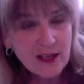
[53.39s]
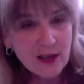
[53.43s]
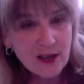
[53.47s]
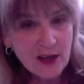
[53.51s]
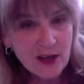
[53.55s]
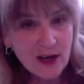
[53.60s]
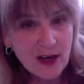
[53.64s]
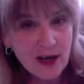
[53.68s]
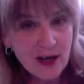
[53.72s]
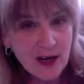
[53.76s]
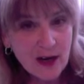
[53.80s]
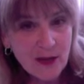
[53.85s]

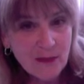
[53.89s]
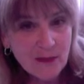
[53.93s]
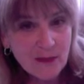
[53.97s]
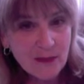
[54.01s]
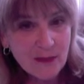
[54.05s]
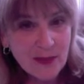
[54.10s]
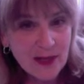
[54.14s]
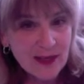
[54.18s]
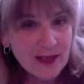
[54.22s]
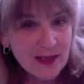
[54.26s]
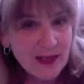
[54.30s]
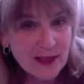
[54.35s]

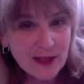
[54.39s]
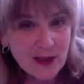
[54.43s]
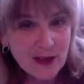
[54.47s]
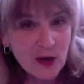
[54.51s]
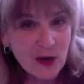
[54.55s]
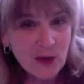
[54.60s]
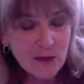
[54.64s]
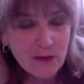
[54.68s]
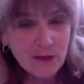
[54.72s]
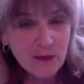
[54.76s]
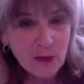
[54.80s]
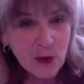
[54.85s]

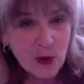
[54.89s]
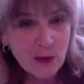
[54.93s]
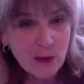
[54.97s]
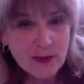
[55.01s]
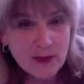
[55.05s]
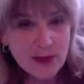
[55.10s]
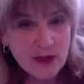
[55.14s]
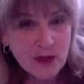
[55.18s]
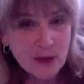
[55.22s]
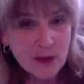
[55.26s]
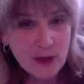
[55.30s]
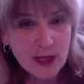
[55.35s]

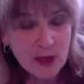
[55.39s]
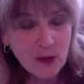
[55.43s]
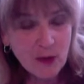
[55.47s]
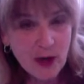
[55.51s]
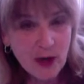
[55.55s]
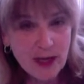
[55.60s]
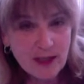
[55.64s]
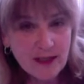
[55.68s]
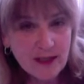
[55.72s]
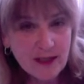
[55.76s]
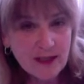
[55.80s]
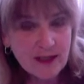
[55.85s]
Forbes doing
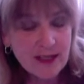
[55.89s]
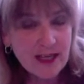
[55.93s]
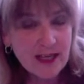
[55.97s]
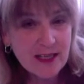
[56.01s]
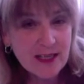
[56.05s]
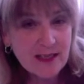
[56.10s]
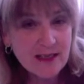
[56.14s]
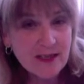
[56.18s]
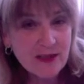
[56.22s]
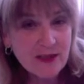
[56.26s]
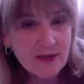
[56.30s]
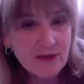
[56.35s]
quite an
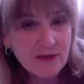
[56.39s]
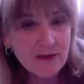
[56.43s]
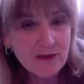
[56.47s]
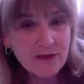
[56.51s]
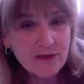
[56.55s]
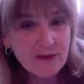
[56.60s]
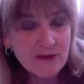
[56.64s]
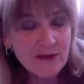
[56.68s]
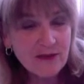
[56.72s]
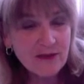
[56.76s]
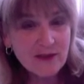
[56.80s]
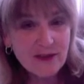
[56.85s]

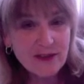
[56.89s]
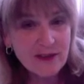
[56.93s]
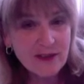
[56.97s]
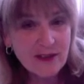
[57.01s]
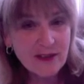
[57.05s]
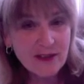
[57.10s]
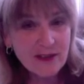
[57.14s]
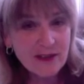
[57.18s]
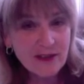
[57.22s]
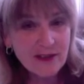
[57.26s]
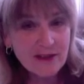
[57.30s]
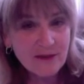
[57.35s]
intensive
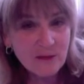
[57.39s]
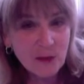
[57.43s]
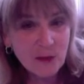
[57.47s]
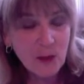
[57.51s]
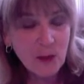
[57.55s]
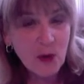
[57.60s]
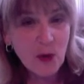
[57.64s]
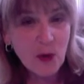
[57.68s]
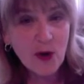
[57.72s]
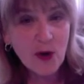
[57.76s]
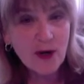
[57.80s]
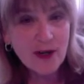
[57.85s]

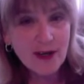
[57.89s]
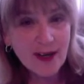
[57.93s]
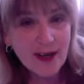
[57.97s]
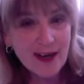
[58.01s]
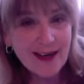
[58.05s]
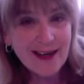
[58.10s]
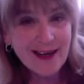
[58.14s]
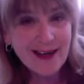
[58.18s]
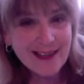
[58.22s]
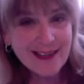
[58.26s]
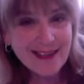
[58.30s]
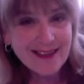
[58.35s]
report
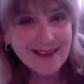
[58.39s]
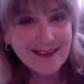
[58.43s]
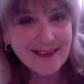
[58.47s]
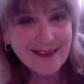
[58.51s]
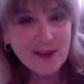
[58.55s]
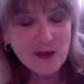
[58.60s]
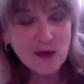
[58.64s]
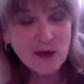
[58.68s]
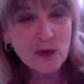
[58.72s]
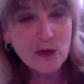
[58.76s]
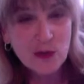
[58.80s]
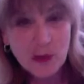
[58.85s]
on
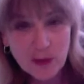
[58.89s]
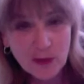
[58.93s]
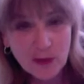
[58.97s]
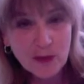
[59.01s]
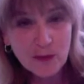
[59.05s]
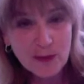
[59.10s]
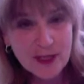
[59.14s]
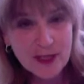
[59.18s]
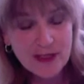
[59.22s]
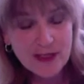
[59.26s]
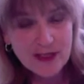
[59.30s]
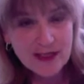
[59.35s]
the truth,
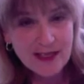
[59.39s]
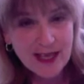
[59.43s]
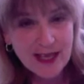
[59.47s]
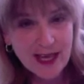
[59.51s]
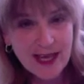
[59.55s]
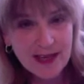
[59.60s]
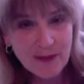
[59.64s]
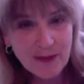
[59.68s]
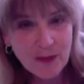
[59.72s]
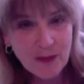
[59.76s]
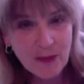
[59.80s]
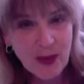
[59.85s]
which is
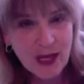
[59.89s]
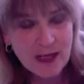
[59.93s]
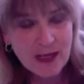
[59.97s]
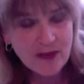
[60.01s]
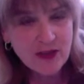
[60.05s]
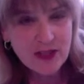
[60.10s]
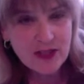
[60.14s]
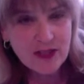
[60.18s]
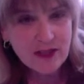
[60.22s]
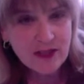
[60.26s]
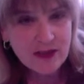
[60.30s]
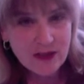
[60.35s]
that
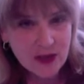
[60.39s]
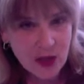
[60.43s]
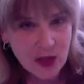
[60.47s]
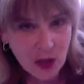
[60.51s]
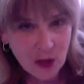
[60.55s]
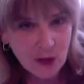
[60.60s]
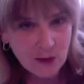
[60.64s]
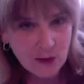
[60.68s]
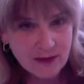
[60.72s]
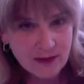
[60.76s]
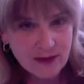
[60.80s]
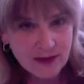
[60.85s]
pensions
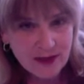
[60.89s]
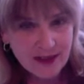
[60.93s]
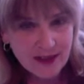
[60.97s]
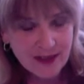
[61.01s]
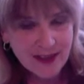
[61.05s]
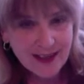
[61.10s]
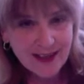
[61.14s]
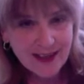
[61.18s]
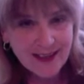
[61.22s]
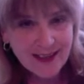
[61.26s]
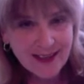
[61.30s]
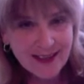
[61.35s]
don't
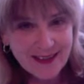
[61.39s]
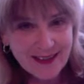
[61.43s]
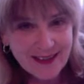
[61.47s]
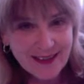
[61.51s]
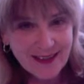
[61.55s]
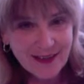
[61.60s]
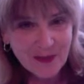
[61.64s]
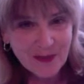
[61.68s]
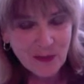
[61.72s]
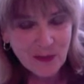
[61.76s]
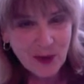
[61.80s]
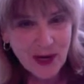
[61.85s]

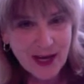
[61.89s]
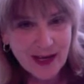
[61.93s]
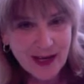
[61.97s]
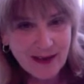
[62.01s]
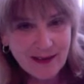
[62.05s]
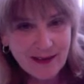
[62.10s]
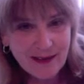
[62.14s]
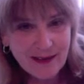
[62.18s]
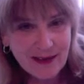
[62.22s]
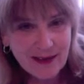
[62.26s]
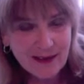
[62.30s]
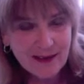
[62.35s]

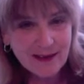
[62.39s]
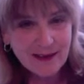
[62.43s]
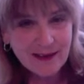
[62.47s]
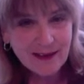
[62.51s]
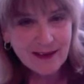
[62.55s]
break the